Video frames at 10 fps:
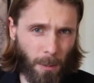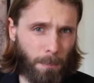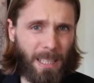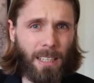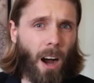
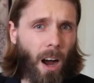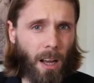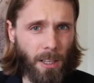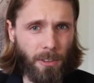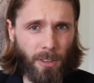
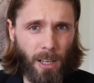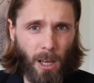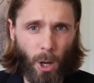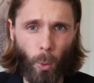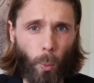because
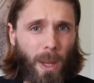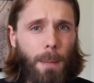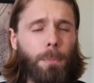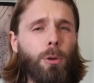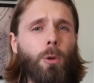we
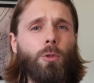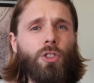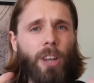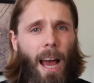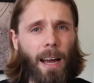
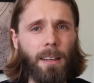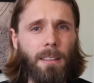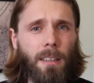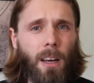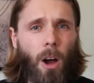
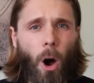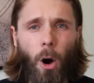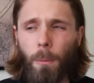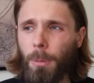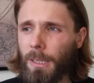project
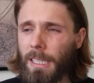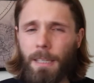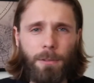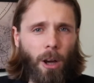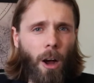our
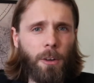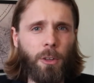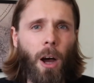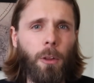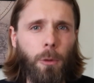beliefs
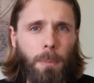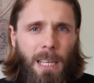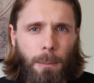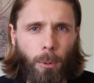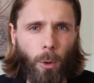onto other
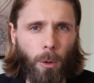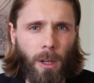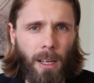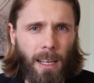people.